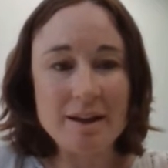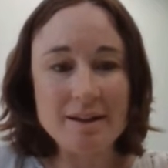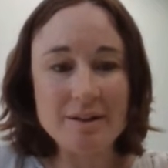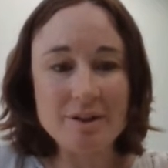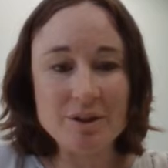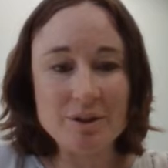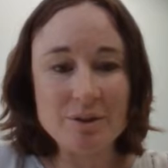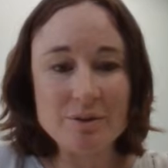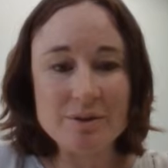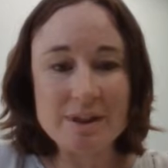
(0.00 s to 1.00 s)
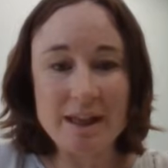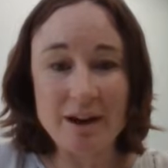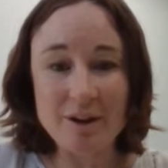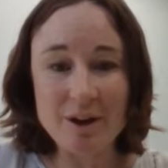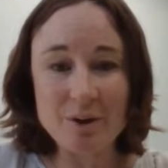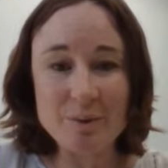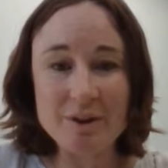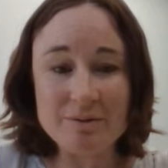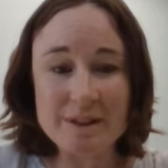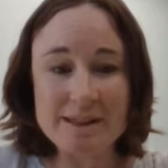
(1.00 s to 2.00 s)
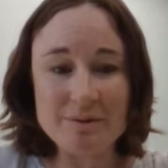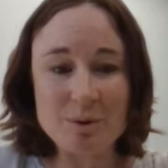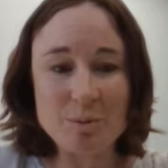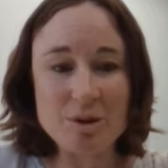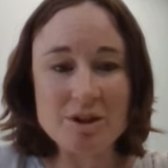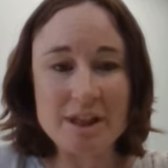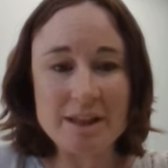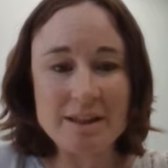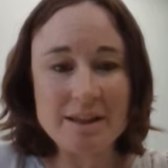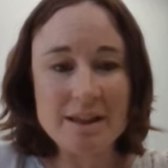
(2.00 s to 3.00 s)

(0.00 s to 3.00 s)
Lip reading: leaving you to carry on with the rest of your project.